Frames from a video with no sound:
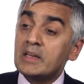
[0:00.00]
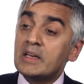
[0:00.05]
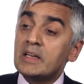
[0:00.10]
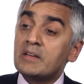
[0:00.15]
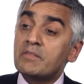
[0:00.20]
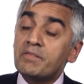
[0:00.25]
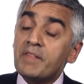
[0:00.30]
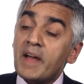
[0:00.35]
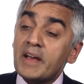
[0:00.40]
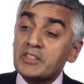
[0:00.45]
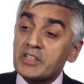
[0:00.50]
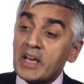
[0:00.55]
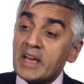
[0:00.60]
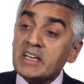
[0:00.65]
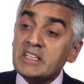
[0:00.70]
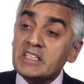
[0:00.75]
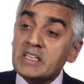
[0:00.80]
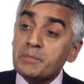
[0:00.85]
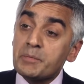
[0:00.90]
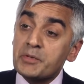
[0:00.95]
In fact,
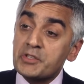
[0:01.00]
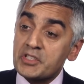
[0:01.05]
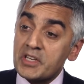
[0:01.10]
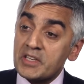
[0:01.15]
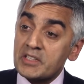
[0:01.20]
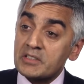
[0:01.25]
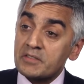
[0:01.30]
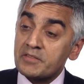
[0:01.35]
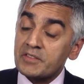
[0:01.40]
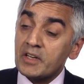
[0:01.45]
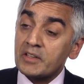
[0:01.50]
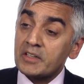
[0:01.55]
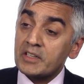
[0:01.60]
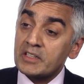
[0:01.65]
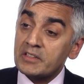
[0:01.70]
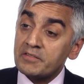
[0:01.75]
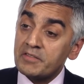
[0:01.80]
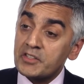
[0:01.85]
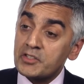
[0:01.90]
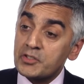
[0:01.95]
80% of young
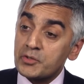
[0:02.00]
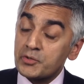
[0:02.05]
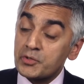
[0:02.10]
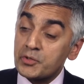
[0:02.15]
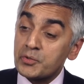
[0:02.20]
individuals